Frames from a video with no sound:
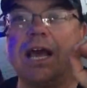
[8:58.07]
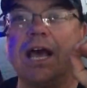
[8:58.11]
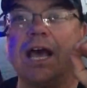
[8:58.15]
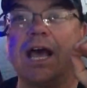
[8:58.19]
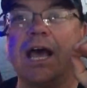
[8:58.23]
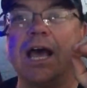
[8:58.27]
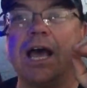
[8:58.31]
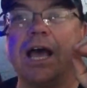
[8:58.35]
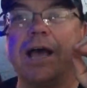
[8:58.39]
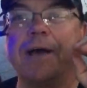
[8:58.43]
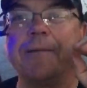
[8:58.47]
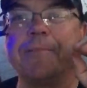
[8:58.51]

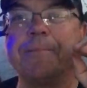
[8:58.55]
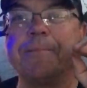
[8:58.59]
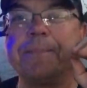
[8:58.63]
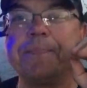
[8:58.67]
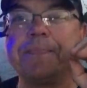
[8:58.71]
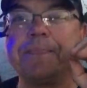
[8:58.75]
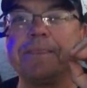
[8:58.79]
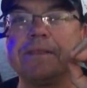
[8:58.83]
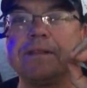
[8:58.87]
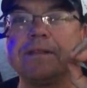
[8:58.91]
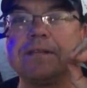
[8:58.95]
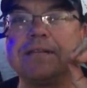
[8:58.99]
Tell
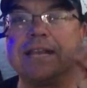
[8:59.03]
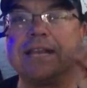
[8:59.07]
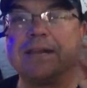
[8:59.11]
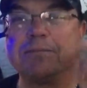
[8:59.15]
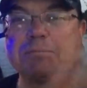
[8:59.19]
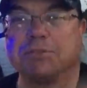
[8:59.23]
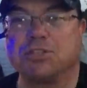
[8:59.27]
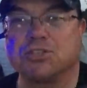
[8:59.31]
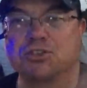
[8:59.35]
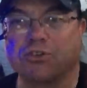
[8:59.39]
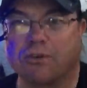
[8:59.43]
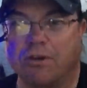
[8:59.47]

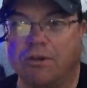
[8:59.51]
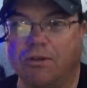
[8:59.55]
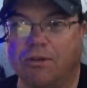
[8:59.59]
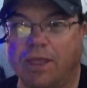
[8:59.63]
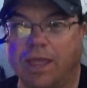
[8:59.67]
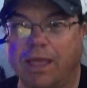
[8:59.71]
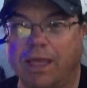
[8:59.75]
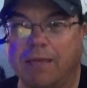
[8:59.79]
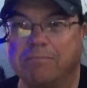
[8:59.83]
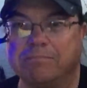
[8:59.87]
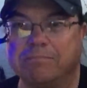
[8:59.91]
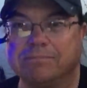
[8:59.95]
them to scroll
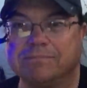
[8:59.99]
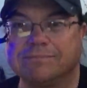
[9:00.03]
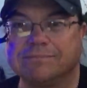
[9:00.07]
up,